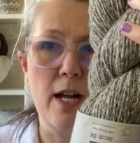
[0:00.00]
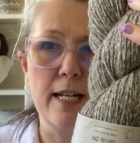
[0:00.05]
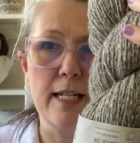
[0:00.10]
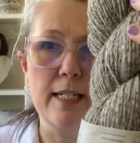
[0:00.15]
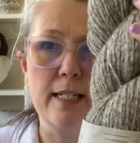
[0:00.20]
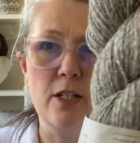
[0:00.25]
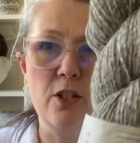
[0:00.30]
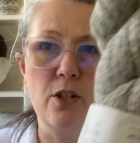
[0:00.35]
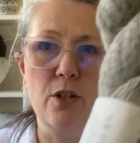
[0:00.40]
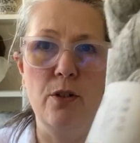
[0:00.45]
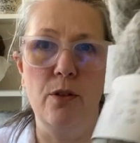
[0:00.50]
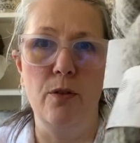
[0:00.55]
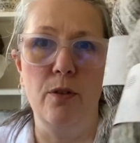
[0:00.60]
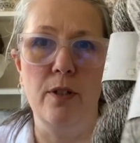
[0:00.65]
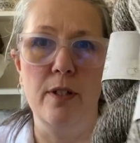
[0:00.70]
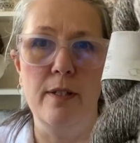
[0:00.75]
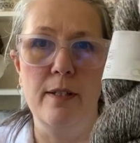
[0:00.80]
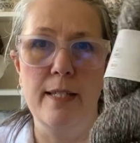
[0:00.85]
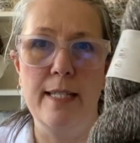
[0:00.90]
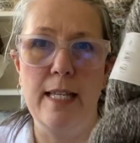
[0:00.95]
on it to
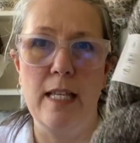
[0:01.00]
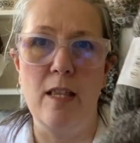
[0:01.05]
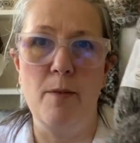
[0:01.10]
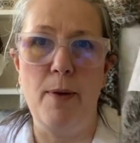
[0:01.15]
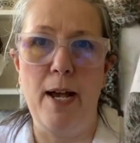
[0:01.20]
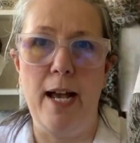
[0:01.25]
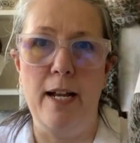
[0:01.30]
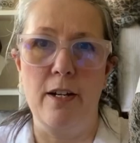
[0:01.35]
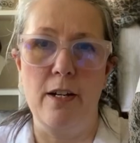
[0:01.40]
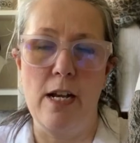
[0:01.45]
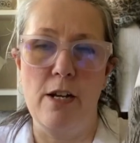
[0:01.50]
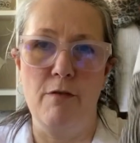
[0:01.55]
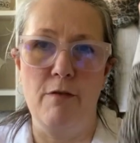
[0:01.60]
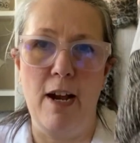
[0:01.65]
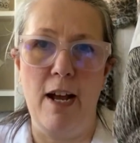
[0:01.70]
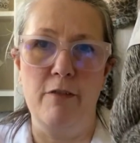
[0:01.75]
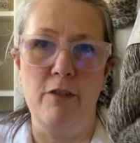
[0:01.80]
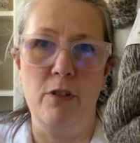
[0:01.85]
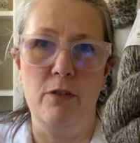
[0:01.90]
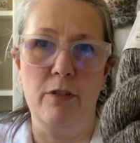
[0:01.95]
see the pattern in
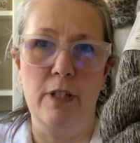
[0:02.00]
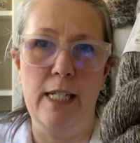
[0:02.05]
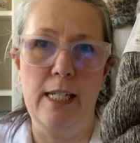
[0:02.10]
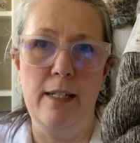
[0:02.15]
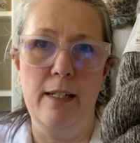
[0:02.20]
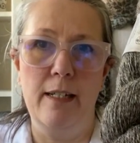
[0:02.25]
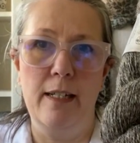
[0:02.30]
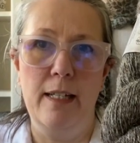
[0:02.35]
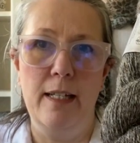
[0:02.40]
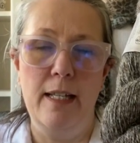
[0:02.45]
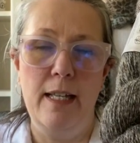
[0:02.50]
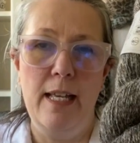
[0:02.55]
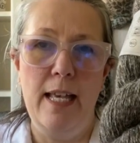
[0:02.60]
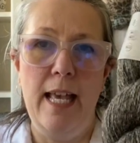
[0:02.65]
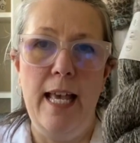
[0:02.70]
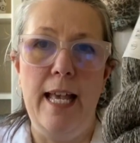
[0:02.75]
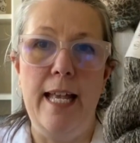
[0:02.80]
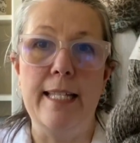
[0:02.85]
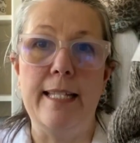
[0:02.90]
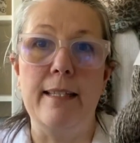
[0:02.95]
Ravelry.
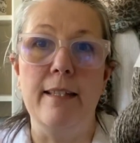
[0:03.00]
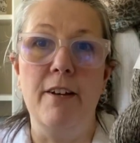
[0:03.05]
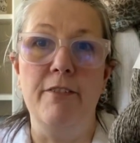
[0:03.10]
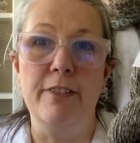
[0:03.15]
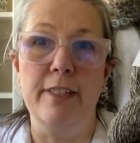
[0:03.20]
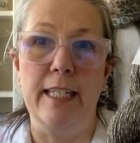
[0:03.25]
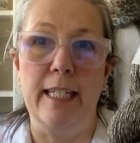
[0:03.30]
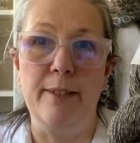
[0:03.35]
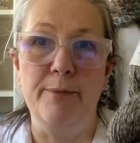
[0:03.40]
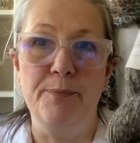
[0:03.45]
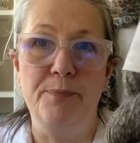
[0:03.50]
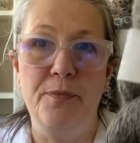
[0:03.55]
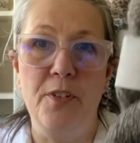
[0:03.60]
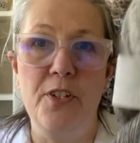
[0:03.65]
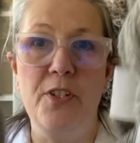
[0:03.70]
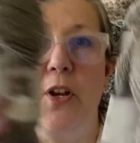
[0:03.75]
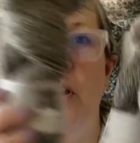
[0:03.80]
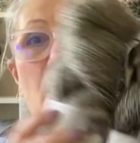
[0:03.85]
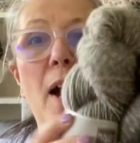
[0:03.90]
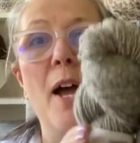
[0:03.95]
It's lovely.
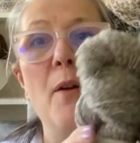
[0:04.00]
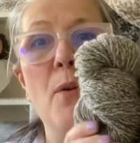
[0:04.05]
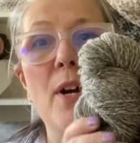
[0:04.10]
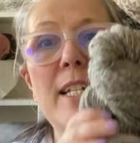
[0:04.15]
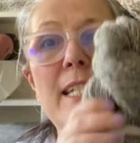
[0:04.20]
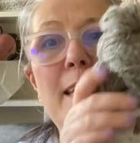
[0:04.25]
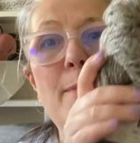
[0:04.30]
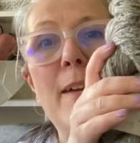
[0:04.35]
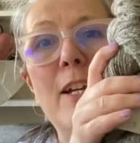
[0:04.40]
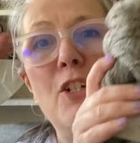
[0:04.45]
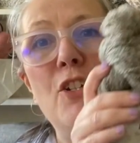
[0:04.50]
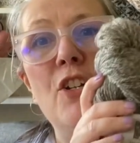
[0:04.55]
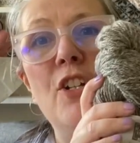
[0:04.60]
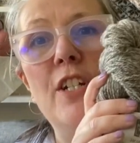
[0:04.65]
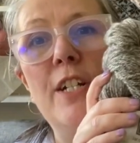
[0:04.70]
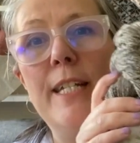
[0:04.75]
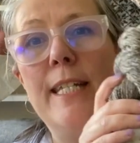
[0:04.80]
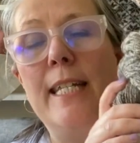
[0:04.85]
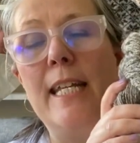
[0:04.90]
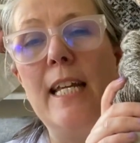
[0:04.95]
So I want to make sure
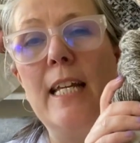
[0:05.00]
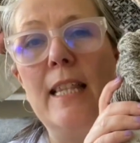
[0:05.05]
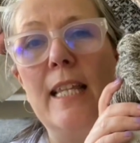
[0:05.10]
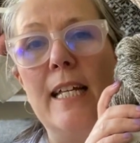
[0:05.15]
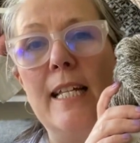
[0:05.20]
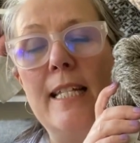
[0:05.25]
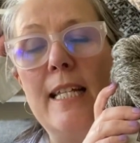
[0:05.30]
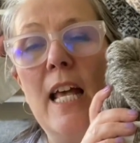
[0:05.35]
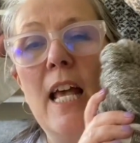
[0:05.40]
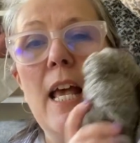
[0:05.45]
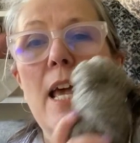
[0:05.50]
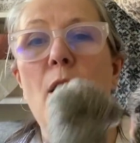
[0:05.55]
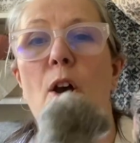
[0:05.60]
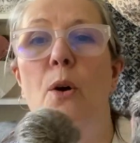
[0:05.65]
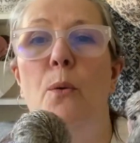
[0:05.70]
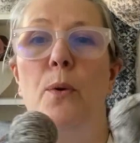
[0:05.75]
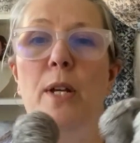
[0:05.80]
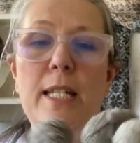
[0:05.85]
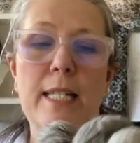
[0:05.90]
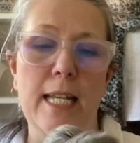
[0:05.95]
you're seeing this.
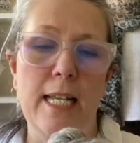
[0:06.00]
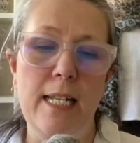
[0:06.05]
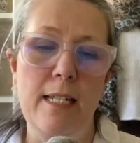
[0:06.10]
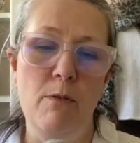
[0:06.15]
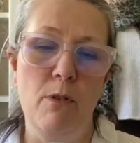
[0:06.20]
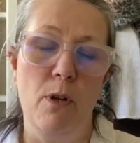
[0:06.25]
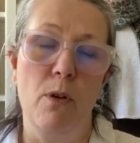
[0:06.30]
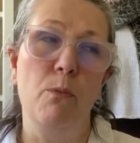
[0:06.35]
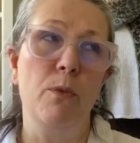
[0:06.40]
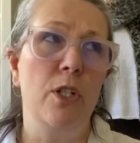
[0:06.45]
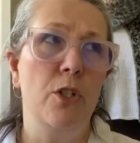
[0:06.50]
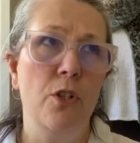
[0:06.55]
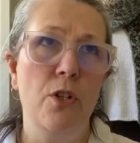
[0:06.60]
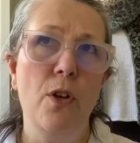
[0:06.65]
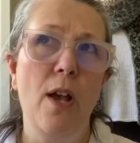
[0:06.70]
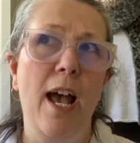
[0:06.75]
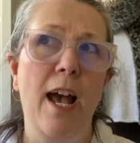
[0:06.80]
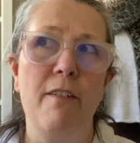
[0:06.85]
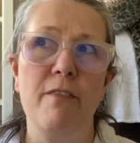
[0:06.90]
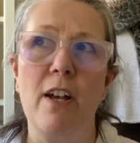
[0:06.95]
We
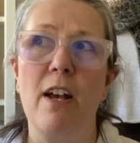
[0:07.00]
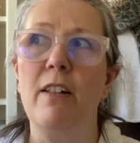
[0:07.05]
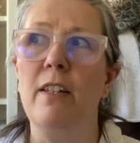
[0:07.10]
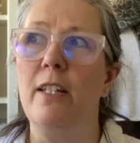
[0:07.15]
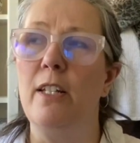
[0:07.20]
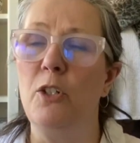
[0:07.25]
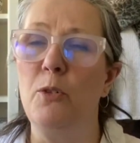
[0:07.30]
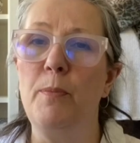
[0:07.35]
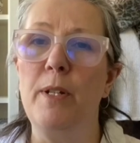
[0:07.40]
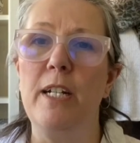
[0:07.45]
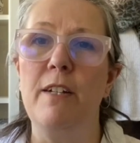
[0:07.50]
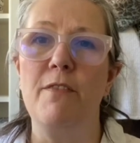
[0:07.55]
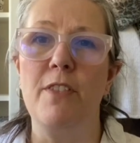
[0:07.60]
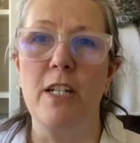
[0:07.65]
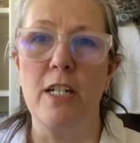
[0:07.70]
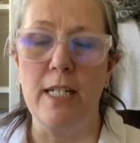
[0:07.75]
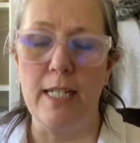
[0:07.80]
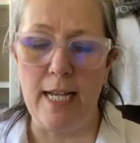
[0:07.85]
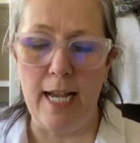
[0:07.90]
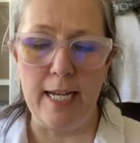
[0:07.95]
do have a little bit of
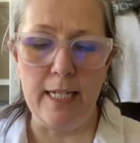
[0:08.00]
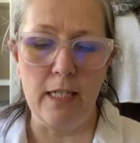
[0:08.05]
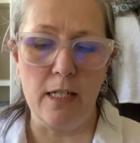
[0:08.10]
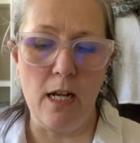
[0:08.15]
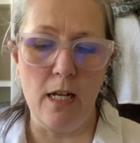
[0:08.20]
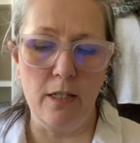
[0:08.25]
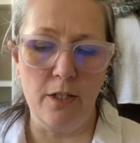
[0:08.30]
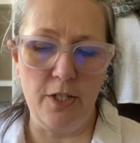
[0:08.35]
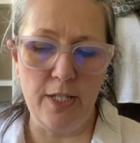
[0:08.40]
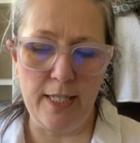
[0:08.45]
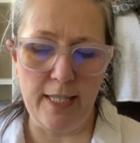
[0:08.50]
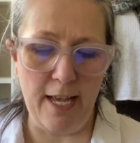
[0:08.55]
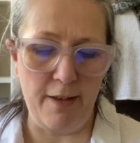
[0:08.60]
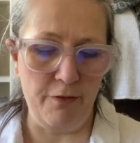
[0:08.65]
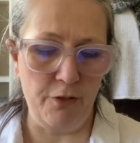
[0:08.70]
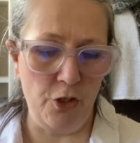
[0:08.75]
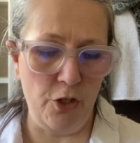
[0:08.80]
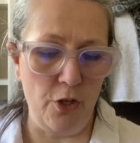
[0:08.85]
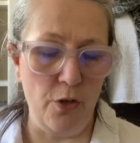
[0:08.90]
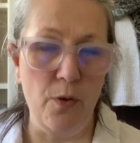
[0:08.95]
their dyed colors
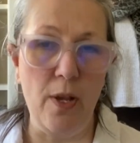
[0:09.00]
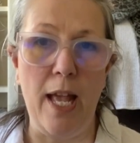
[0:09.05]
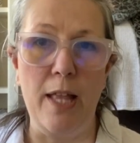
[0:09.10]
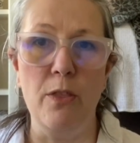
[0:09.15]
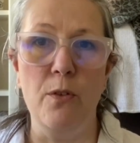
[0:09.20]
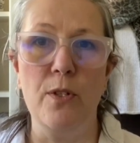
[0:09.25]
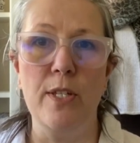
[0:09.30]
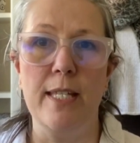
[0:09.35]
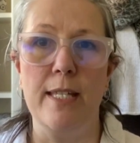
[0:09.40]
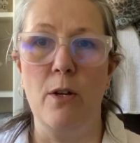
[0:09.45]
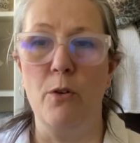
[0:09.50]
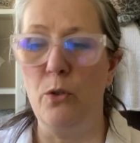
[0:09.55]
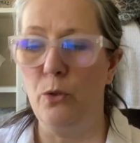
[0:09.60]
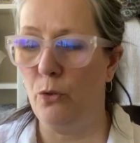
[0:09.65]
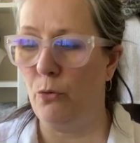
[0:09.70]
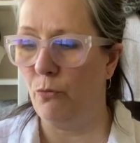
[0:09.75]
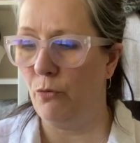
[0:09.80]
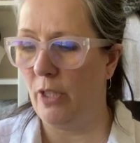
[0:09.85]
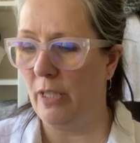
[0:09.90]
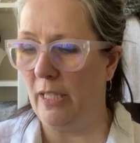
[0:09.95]
left too, and those
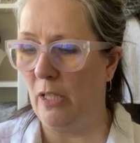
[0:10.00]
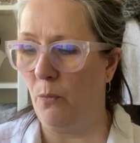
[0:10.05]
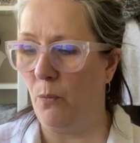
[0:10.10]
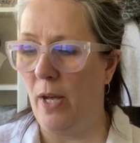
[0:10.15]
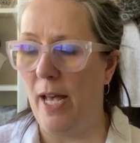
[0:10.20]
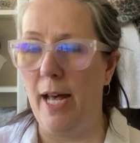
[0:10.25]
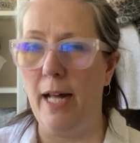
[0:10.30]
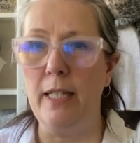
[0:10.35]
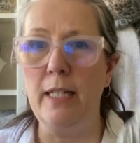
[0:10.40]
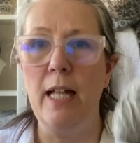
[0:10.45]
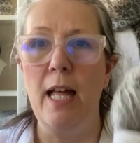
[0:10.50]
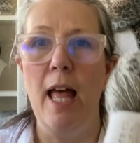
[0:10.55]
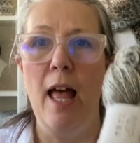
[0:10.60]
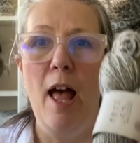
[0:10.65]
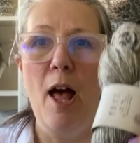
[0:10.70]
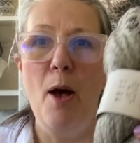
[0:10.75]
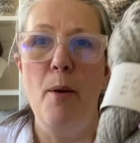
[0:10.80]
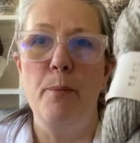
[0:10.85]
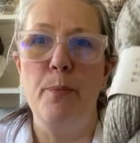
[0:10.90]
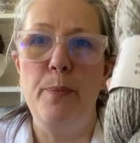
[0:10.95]
sold really well.
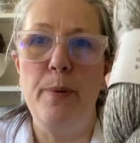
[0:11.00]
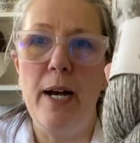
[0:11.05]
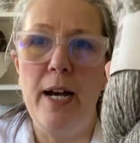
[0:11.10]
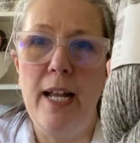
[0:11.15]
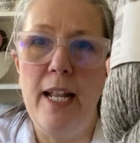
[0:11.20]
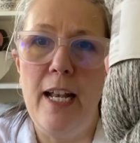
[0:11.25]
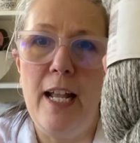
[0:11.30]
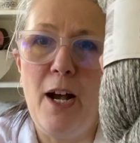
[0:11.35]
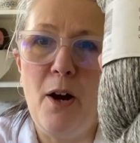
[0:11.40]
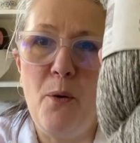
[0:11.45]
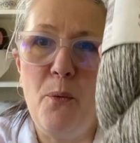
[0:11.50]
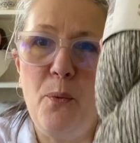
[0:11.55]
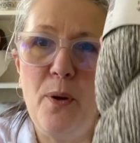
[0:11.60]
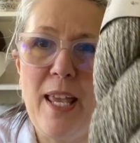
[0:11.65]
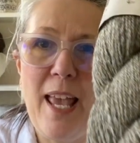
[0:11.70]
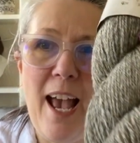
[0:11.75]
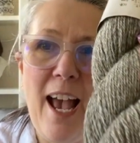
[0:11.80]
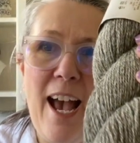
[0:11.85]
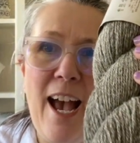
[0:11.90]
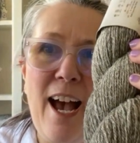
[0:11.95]
But
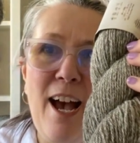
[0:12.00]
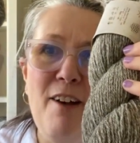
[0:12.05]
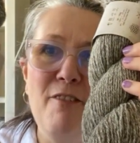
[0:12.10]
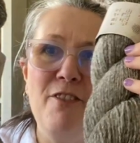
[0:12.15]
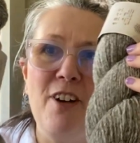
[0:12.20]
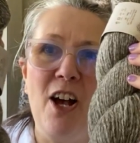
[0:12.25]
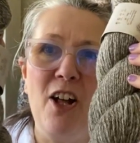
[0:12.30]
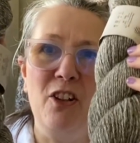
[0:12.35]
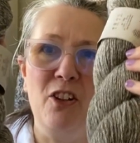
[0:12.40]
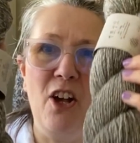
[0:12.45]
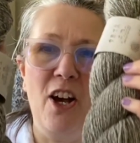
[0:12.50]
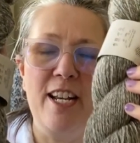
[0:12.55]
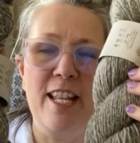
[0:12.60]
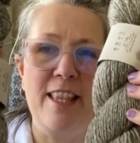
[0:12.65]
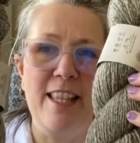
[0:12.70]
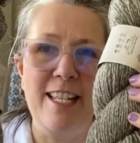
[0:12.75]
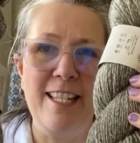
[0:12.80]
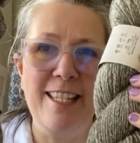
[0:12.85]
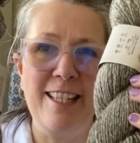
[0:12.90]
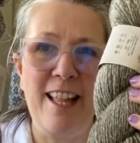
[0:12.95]
we have a lot
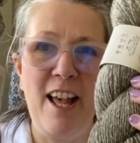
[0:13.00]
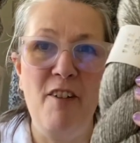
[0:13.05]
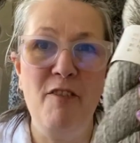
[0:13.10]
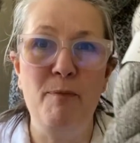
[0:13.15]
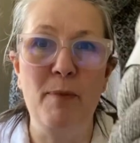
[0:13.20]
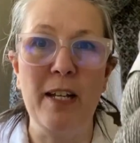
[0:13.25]
of this left